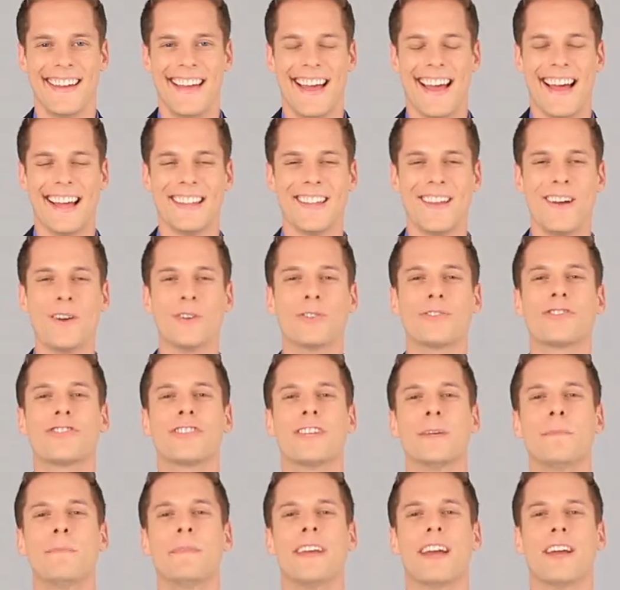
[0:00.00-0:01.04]
Hello
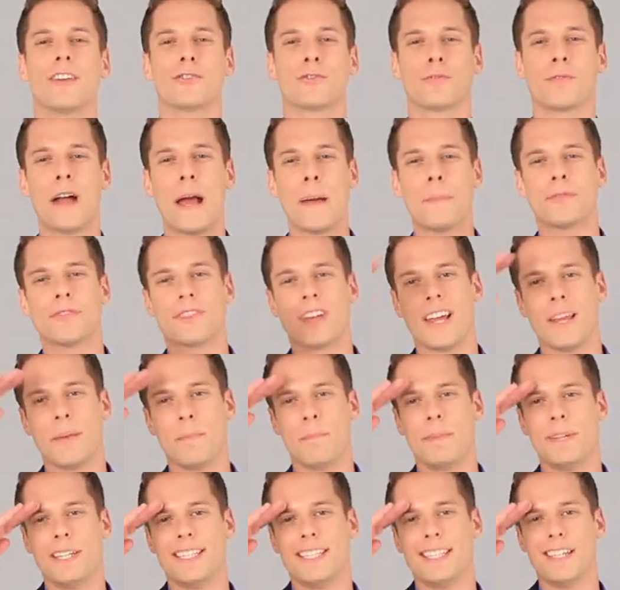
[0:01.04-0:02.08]
CPS reps and
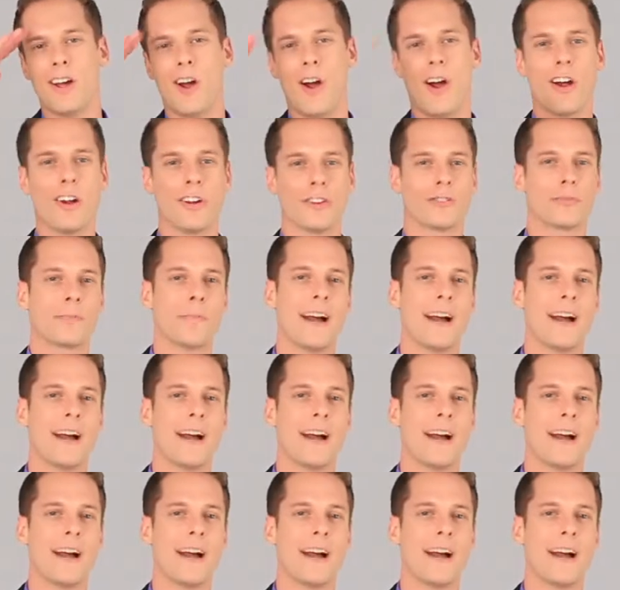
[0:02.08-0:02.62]
BDRs.